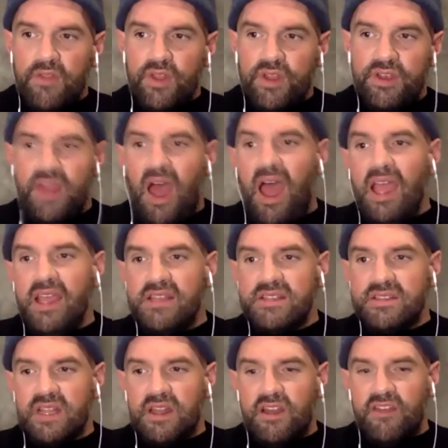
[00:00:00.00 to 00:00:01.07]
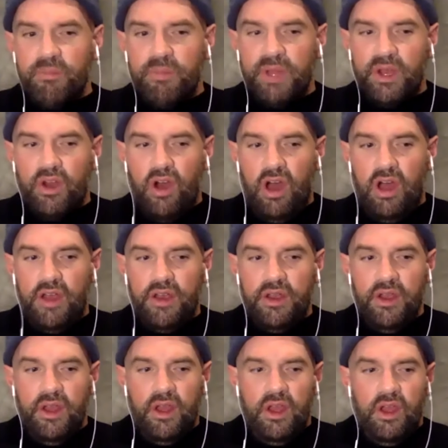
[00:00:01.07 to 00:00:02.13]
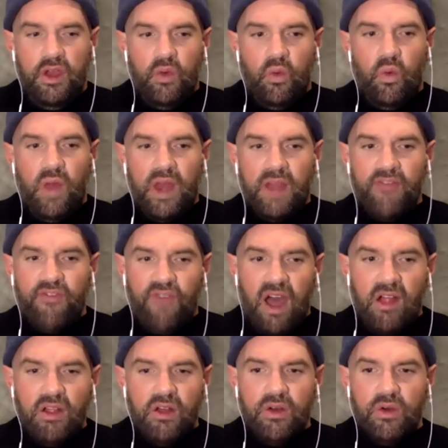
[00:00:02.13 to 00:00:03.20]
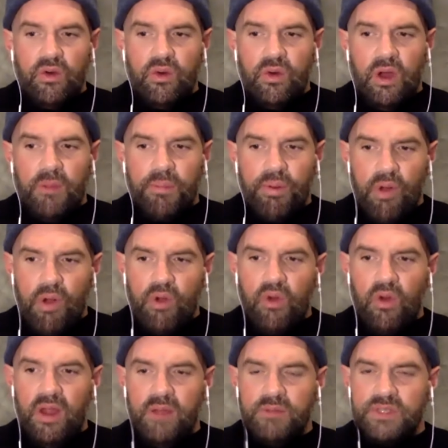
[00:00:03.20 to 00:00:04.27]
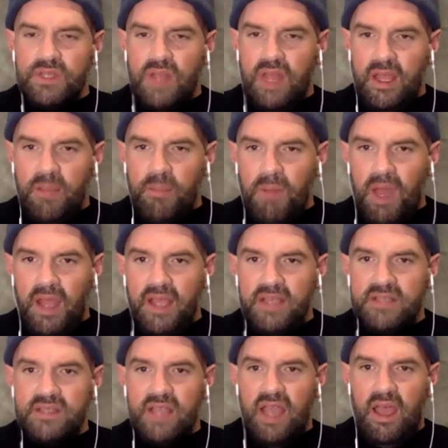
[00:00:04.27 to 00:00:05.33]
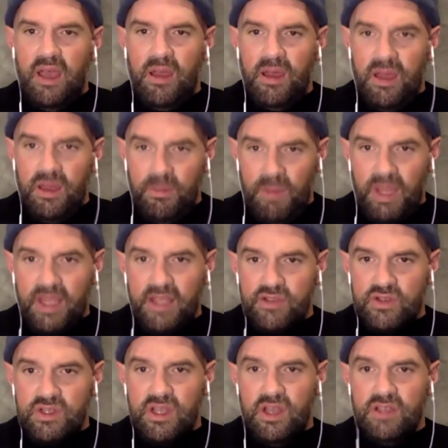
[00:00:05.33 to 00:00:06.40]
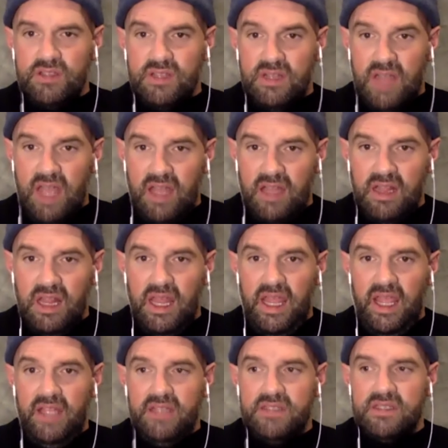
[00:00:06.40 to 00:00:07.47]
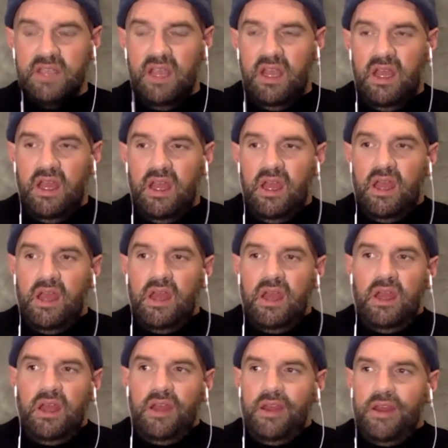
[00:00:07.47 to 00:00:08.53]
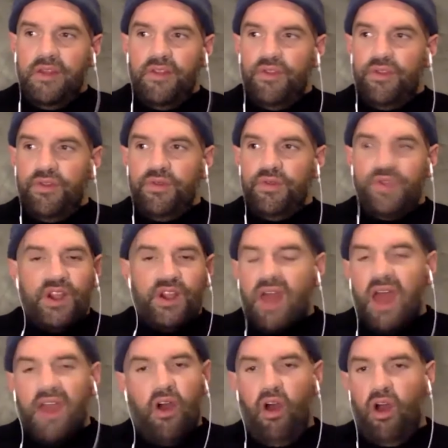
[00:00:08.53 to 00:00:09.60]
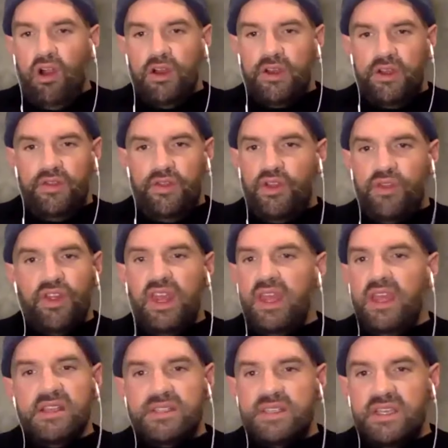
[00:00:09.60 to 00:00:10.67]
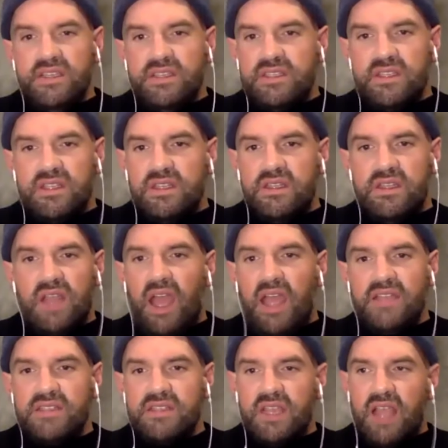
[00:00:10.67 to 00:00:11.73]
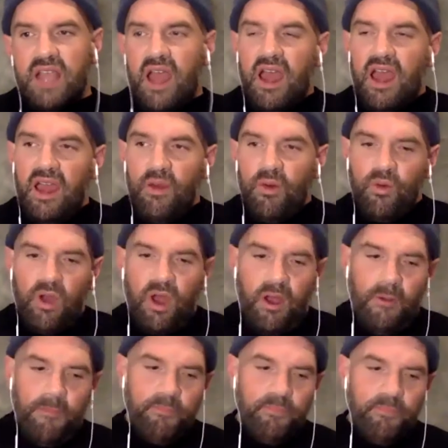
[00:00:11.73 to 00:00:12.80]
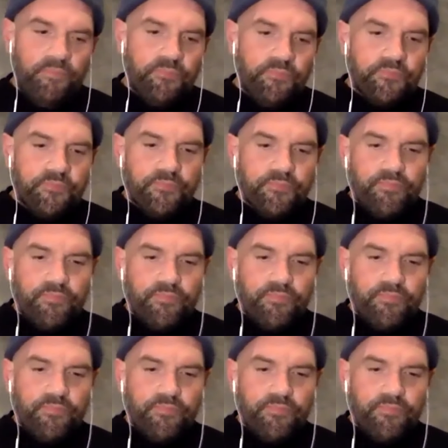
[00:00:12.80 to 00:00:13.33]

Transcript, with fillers: the diets that I've been on when I follow programs like Mike's Mike Israetel's and, and Lane's, they're not hard. They're the easiest mm-hmm. diets. Like I, I, um,